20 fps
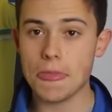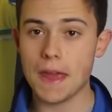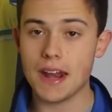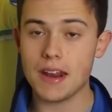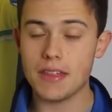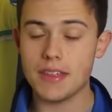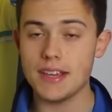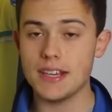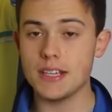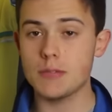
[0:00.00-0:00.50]
And
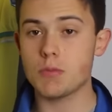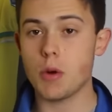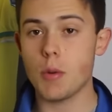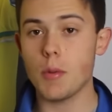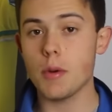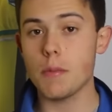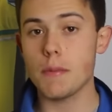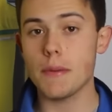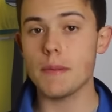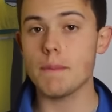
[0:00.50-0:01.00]
I think he's
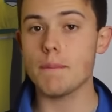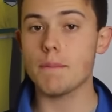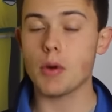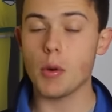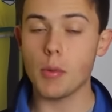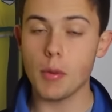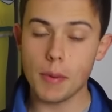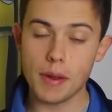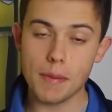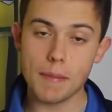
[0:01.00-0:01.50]
probably,
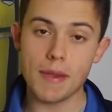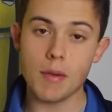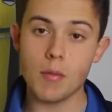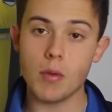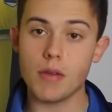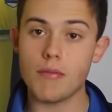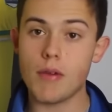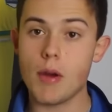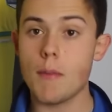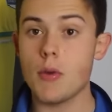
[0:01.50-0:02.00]
probably been
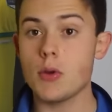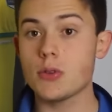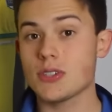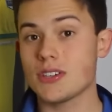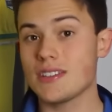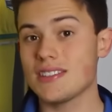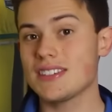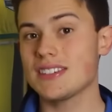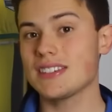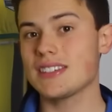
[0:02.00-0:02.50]
one of our most
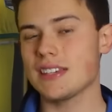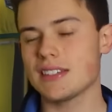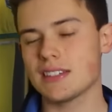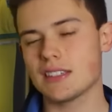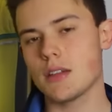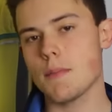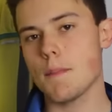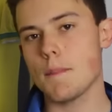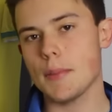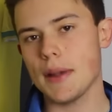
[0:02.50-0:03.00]

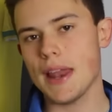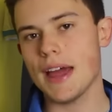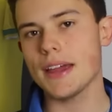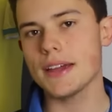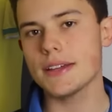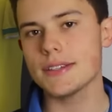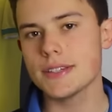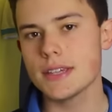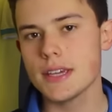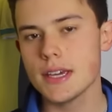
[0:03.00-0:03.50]
consistent
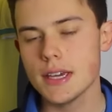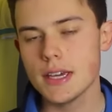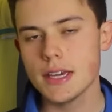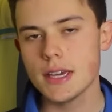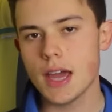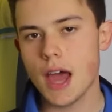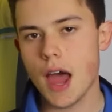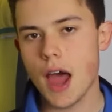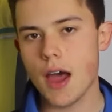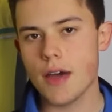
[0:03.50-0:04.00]
players
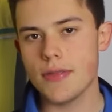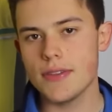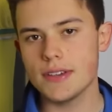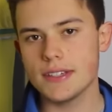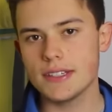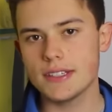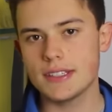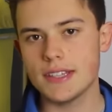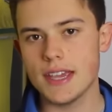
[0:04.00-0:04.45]
uh, this